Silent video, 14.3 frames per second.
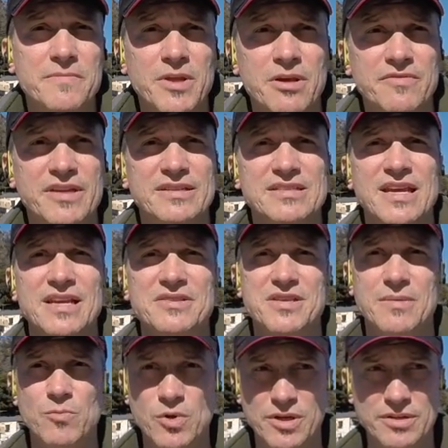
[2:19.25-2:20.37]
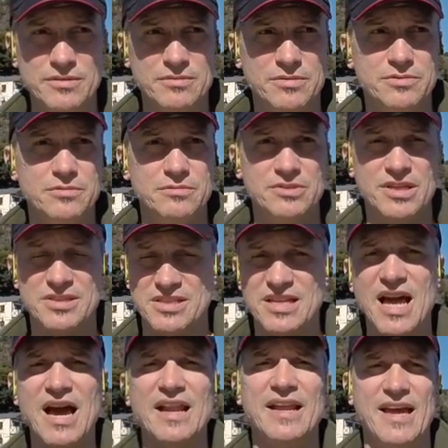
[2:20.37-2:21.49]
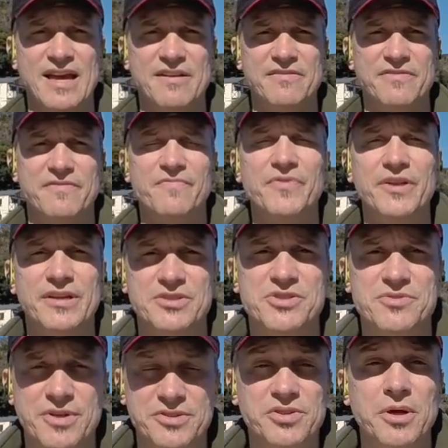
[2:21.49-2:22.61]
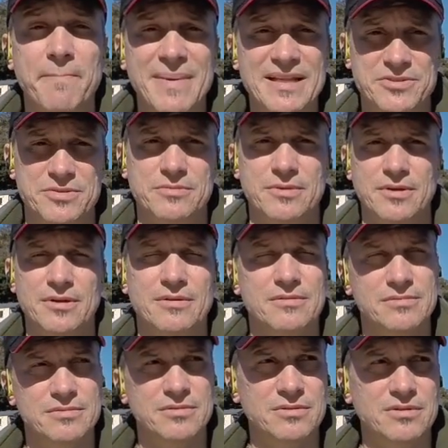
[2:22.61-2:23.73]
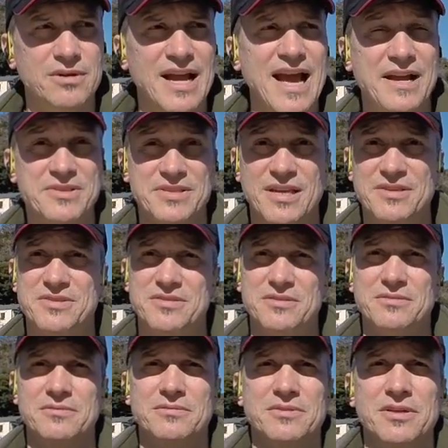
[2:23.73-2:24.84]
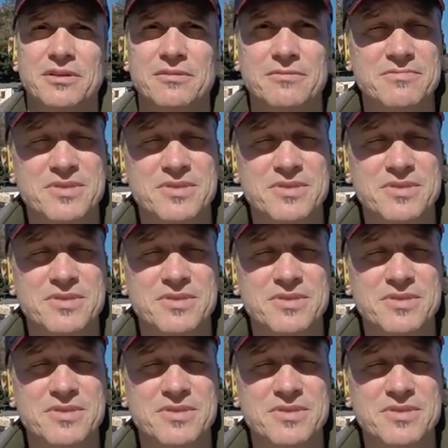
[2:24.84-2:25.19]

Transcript: you know, they take someone who does not have an instructor mentor or access to, you know,